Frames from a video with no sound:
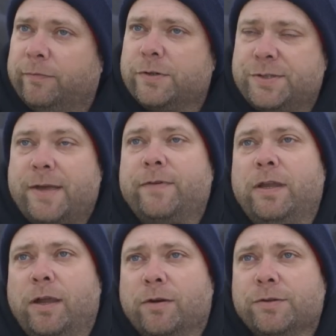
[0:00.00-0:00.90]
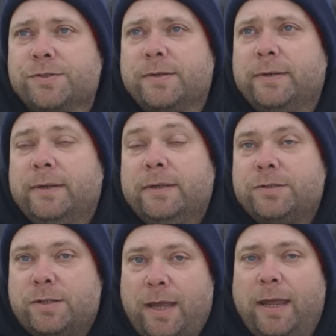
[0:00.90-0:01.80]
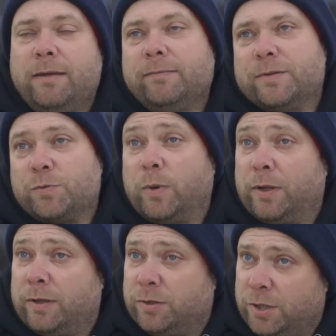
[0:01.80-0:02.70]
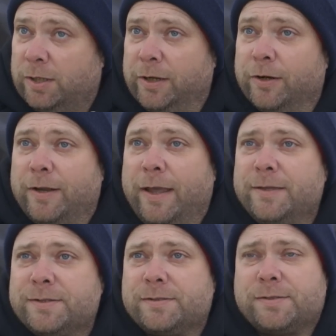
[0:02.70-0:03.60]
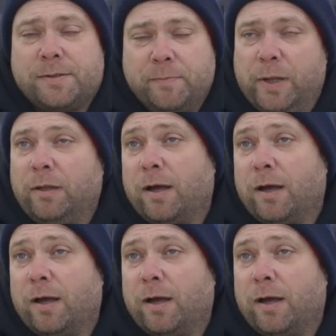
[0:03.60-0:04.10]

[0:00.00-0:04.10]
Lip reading: for 7 years. Today, it's one of the chillier days. It's the middle